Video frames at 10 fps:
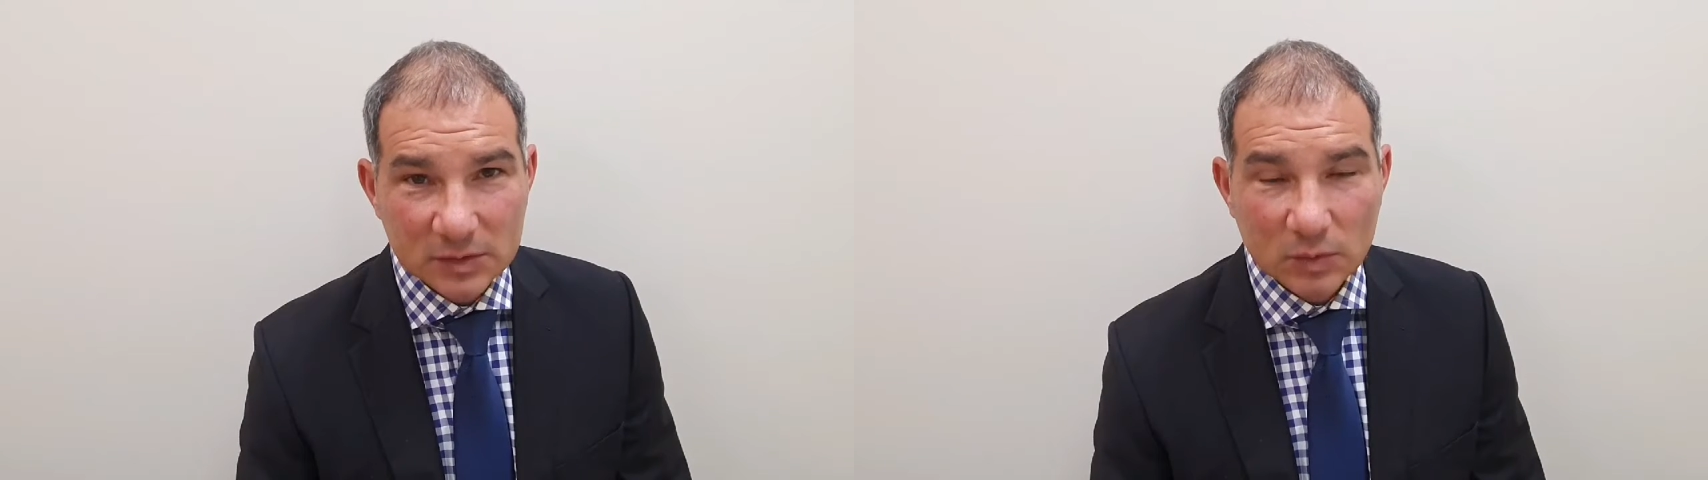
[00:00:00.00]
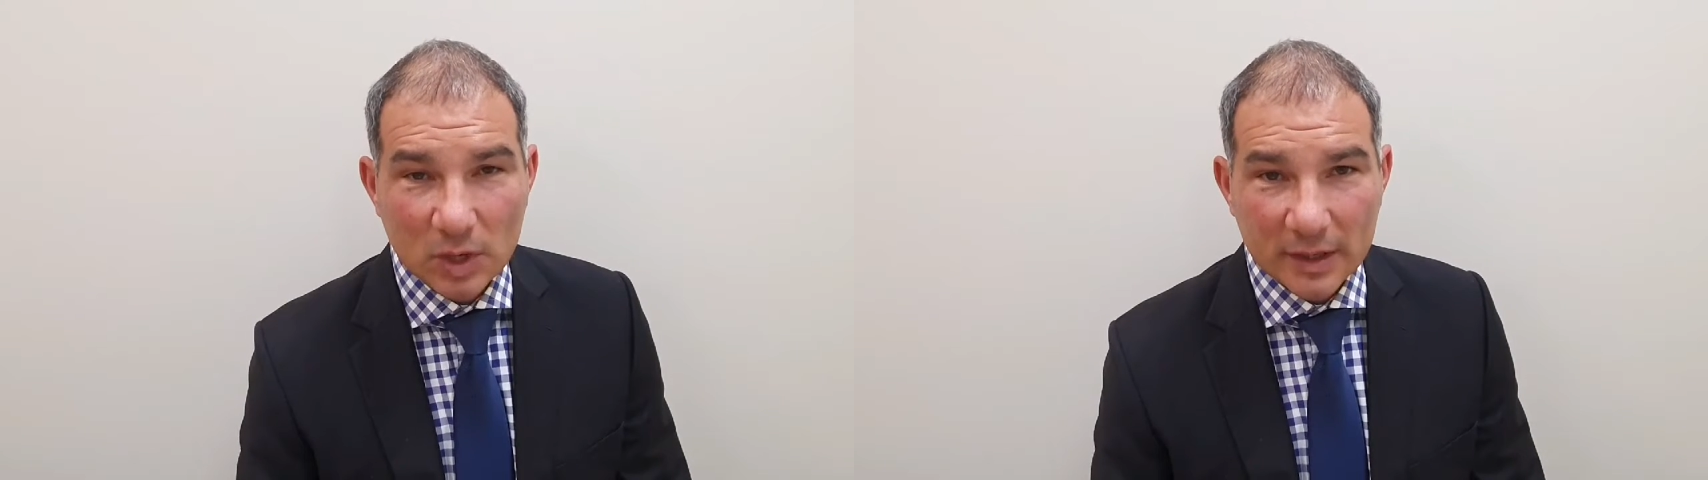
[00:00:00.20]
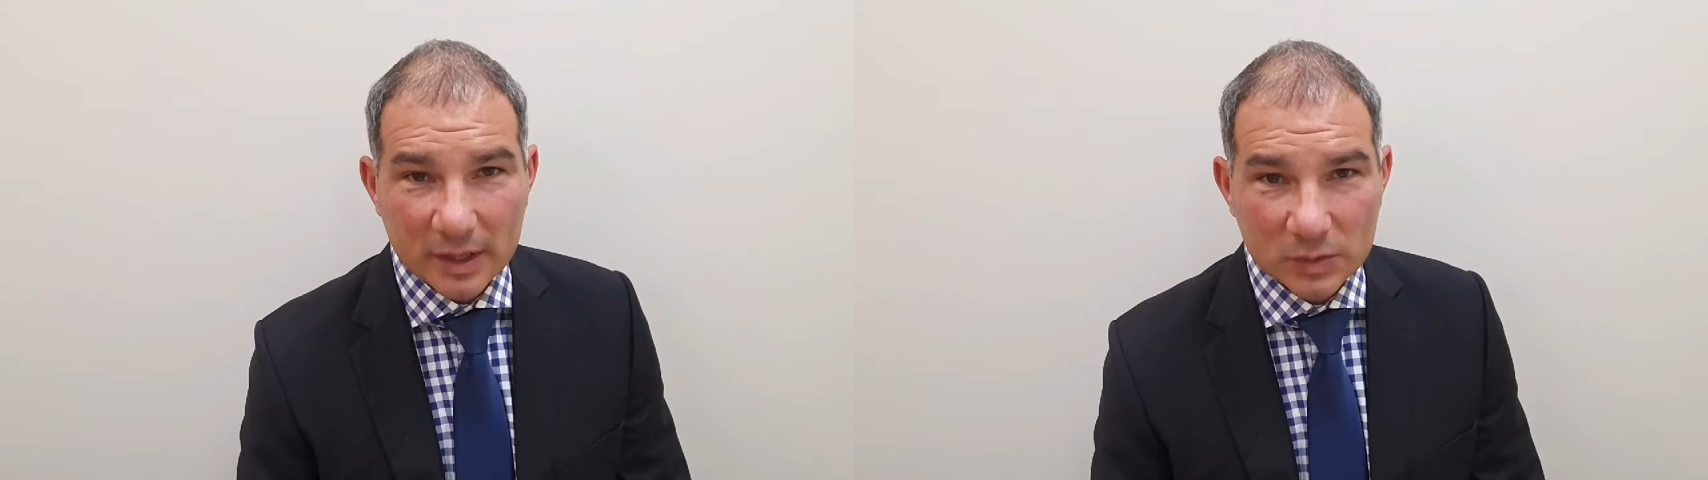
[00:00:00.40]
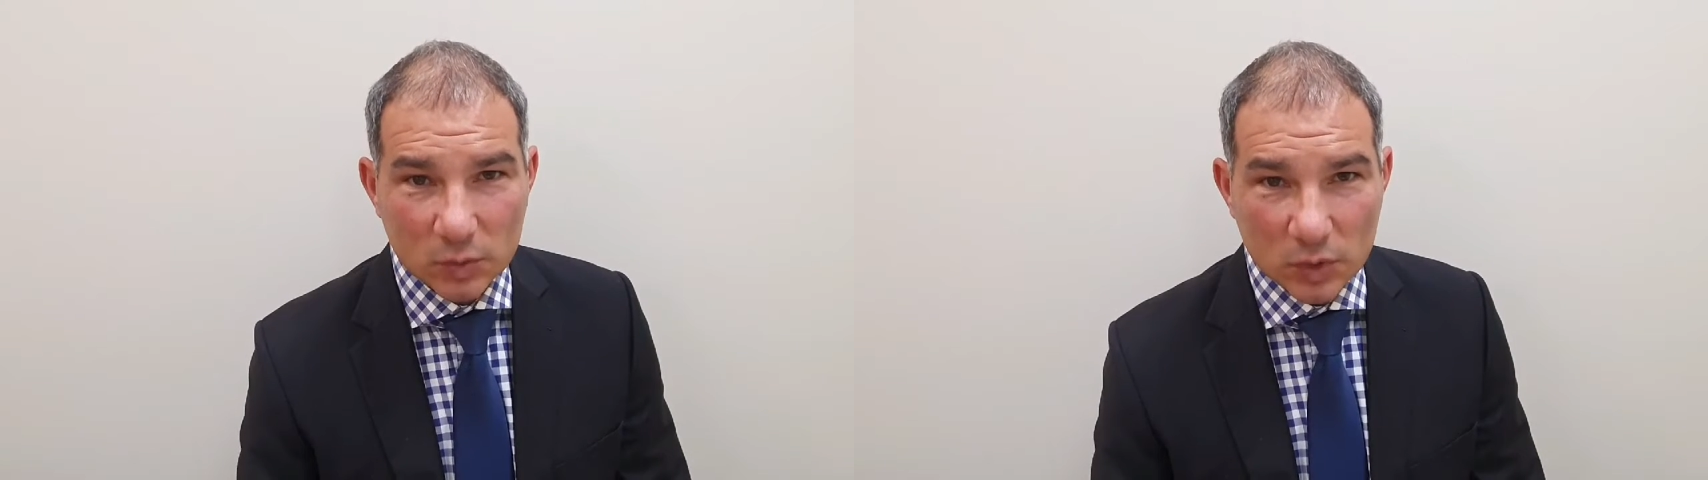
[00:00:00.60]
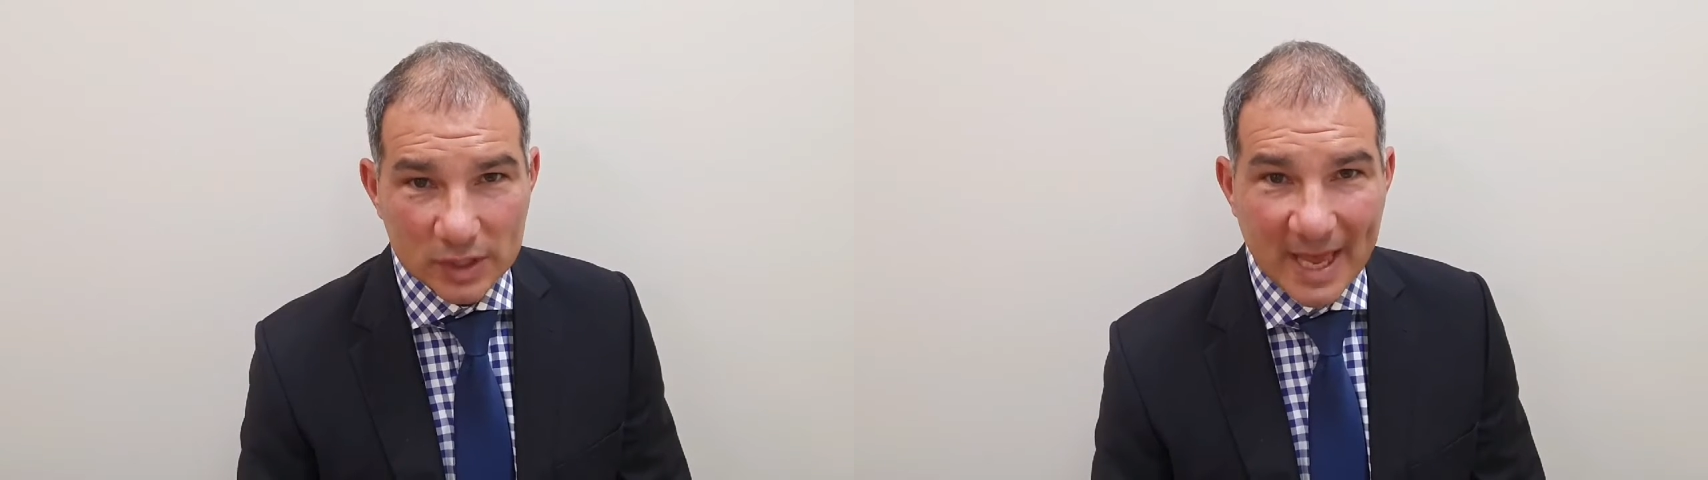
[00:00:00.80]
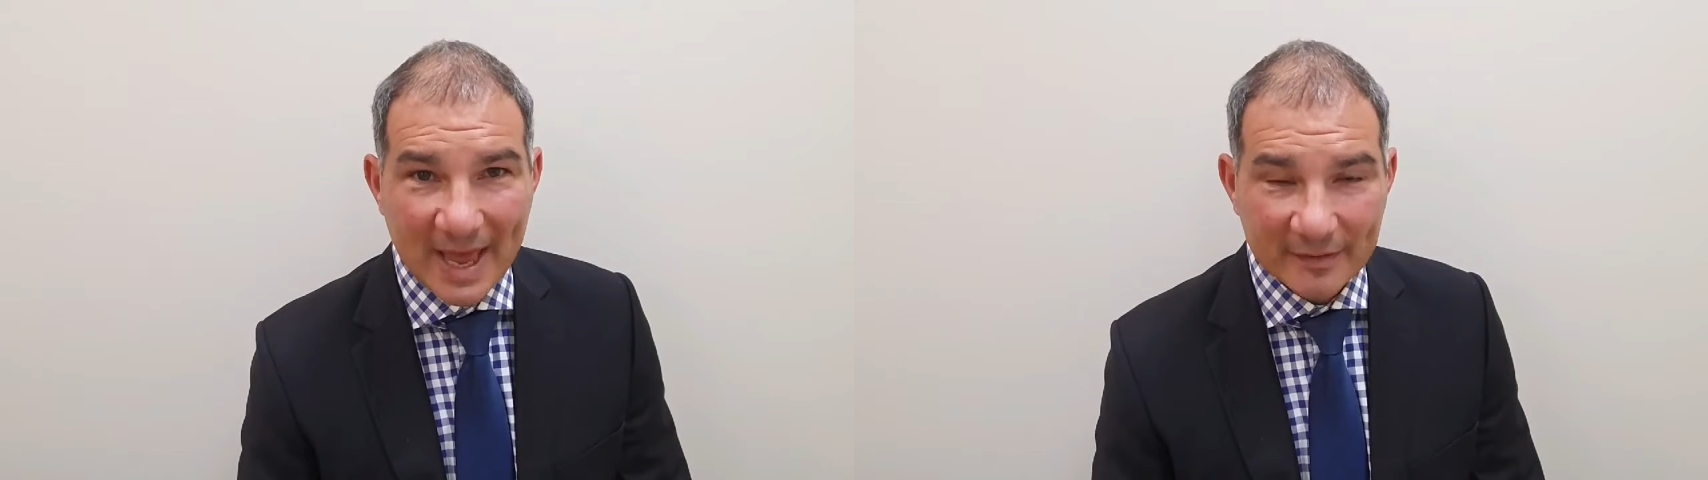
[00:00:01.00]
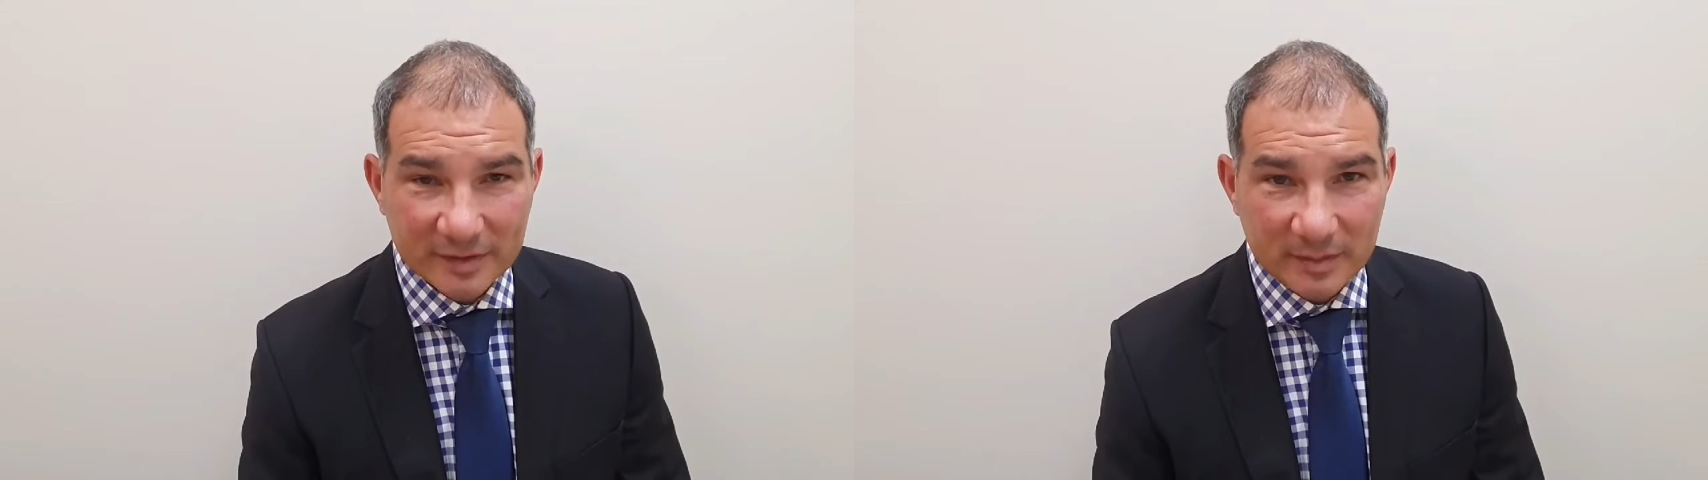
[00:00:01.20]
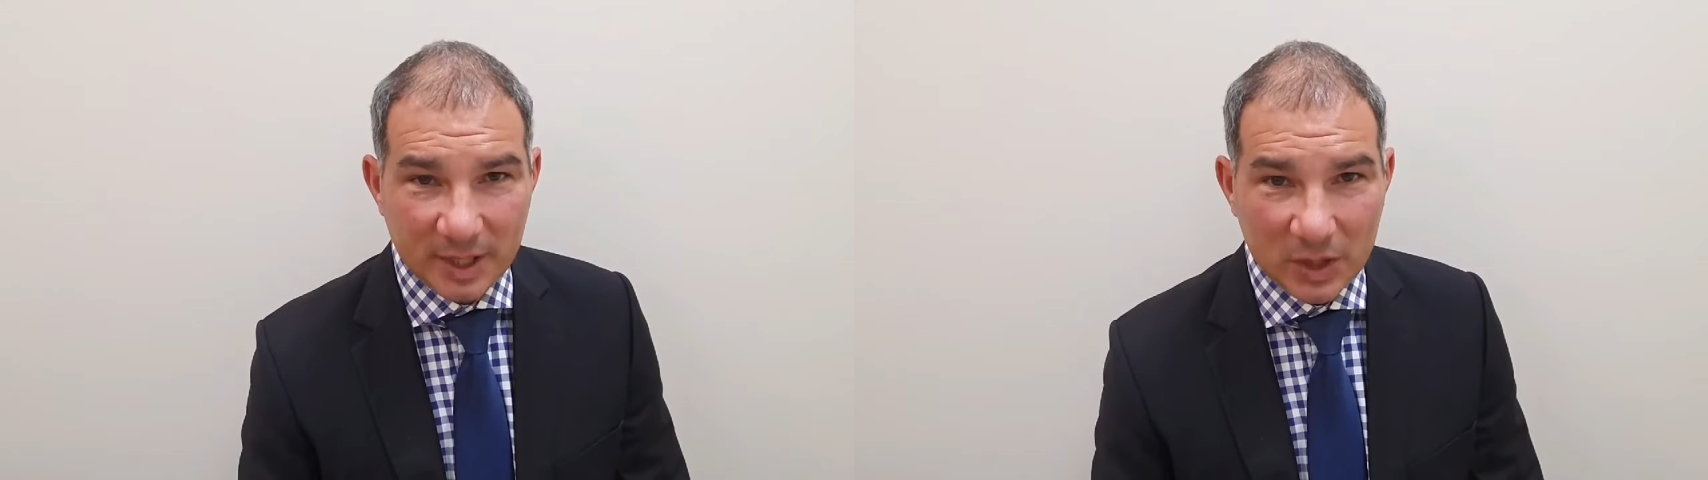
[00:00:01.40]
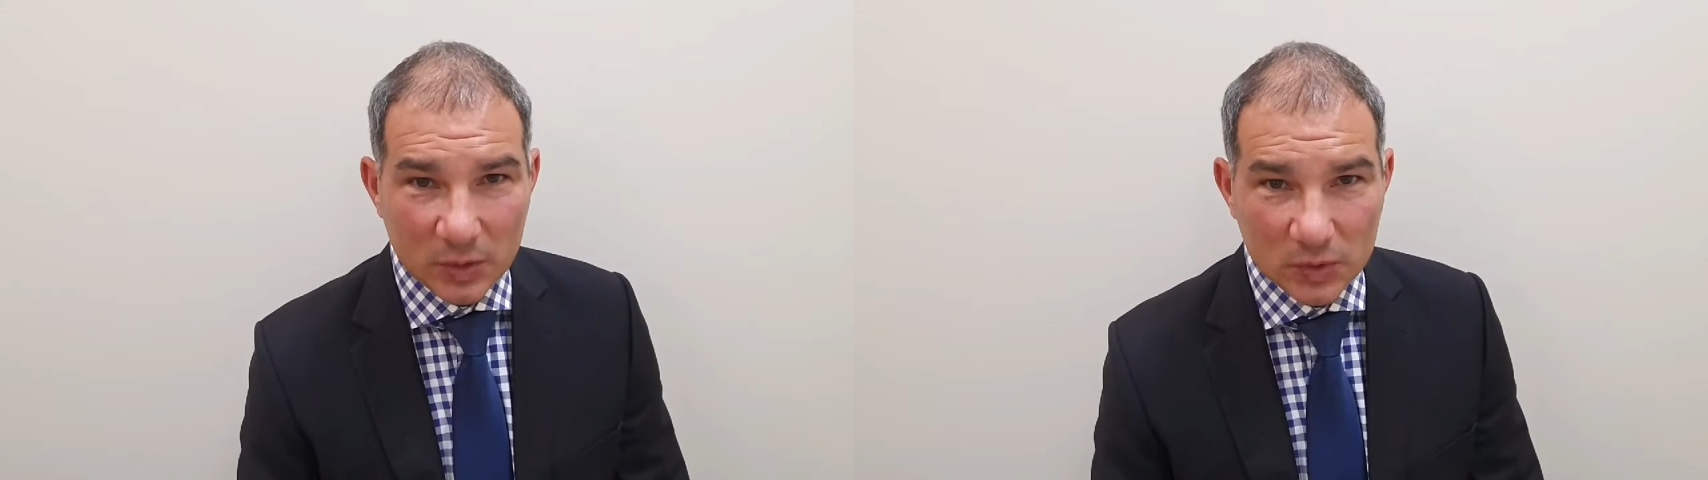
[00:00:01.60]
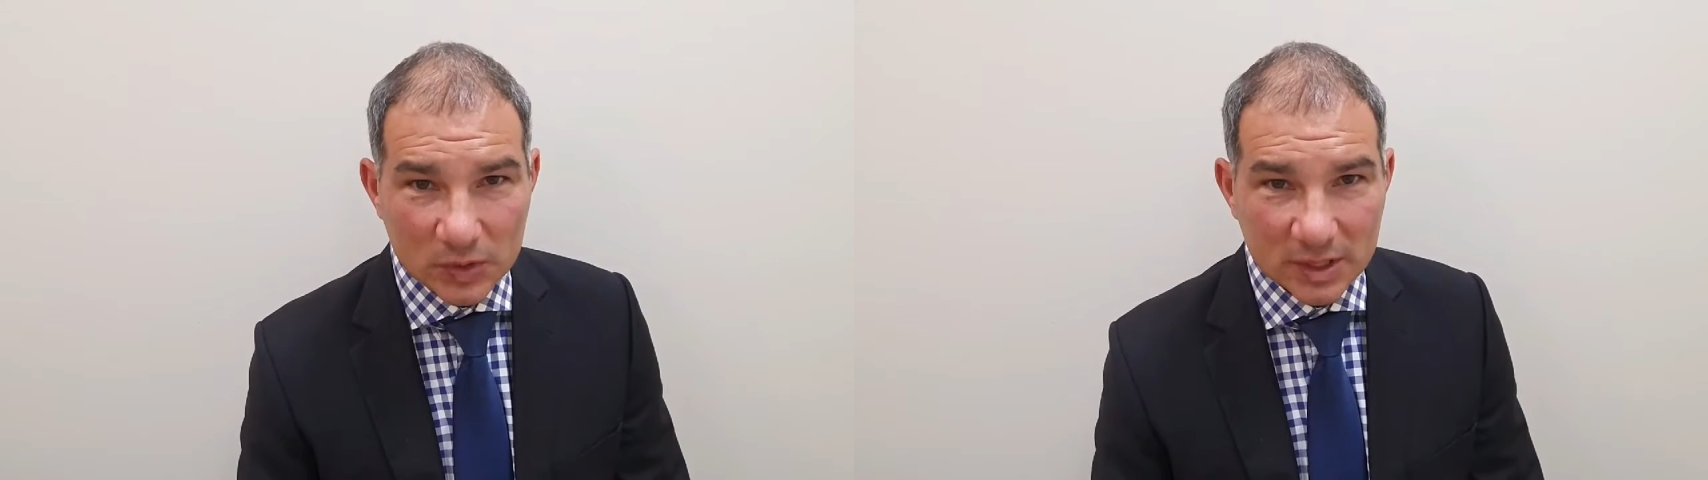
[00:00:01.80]
why those words have to be
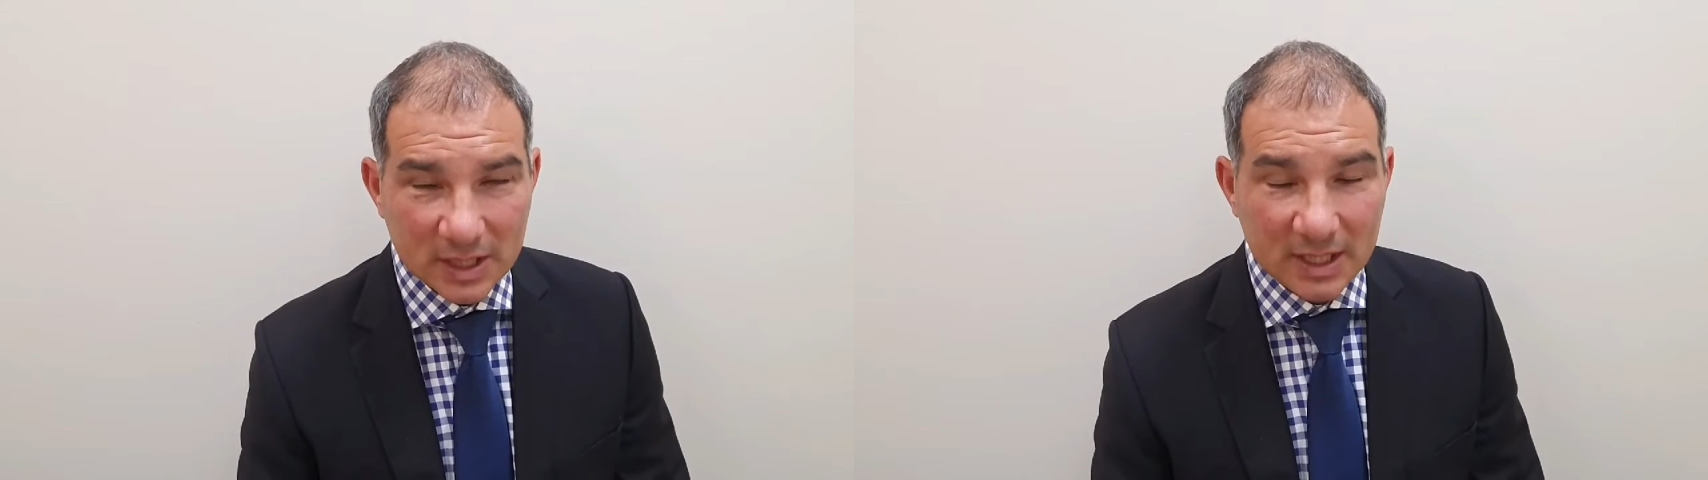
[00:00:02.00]
used.